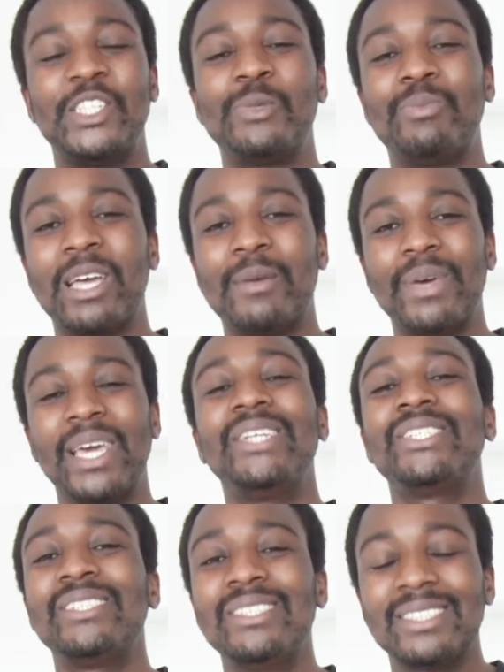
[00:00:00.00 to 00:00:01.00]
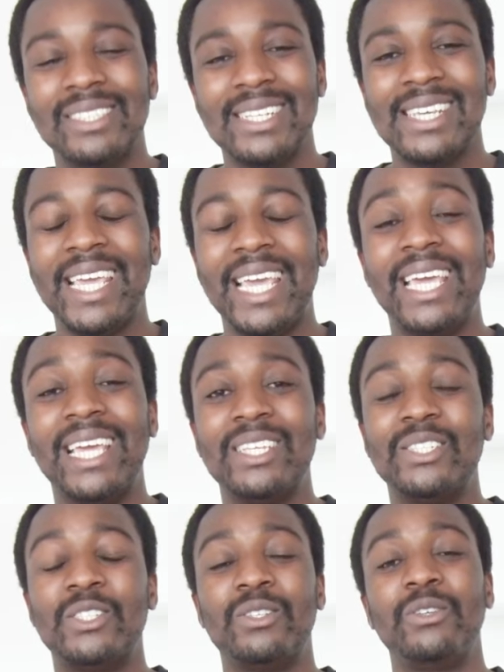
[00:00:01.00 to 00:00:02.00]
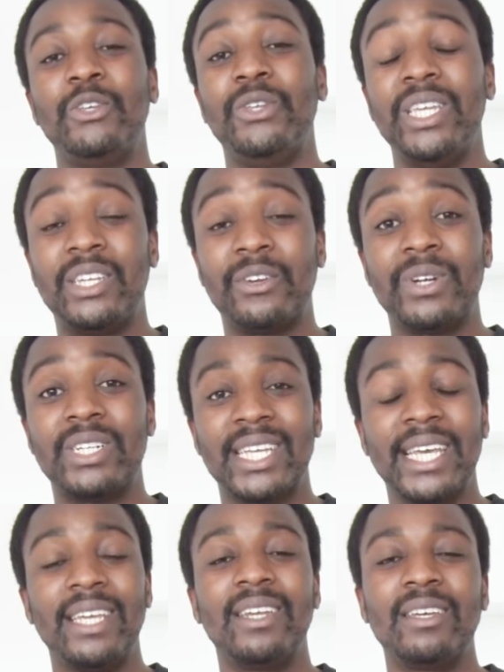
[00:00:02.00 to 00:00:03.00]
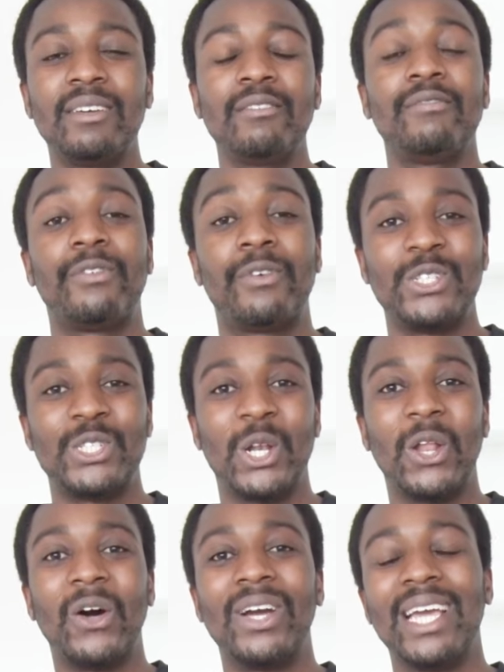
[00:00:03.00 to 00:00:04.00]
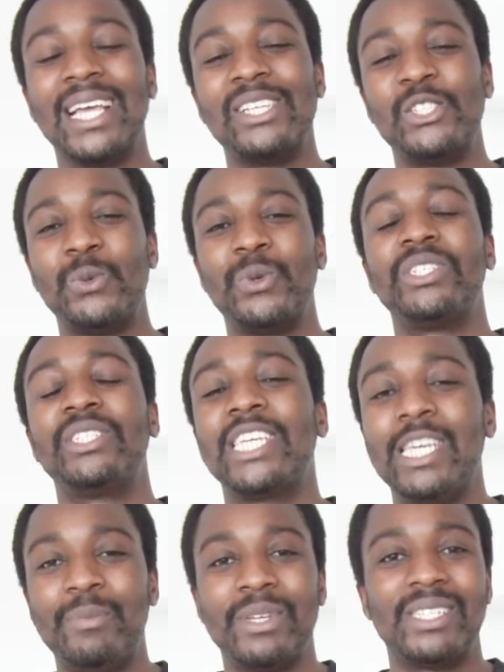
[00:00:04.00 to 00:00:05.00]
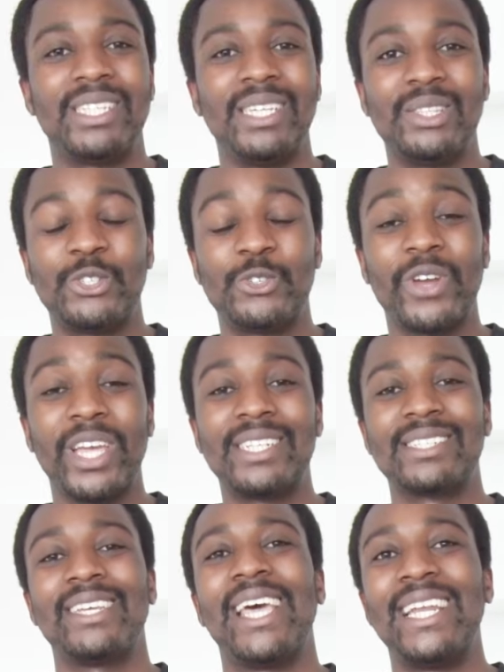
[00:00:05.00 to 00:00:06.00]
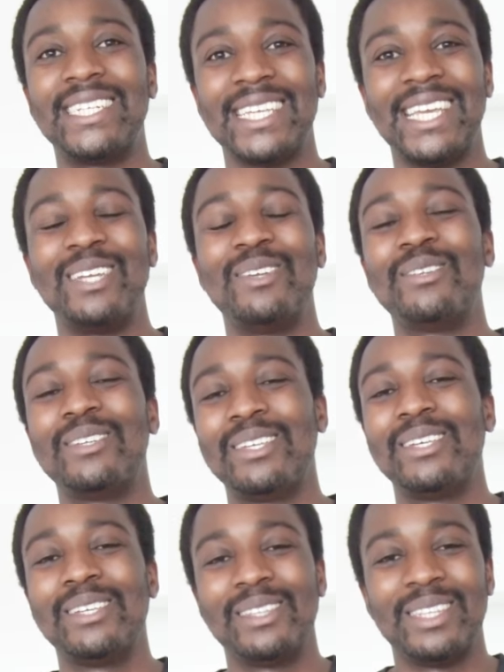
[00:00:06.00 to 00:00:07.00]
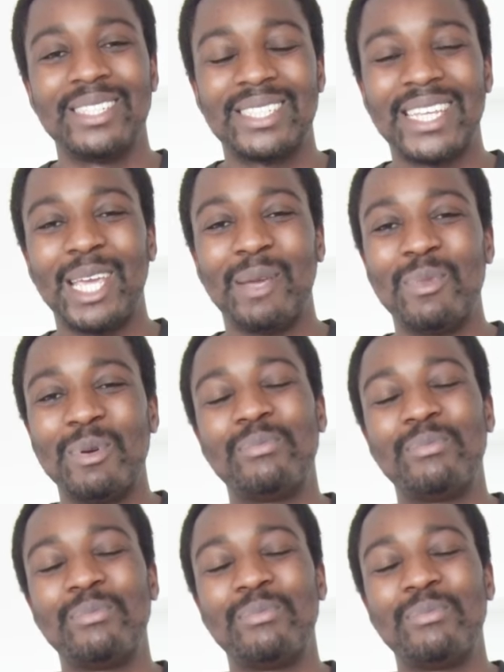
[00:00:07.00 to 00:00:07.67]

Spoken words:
to my patients is you need a retainer for as long as you want to keep your teeth straight and in the same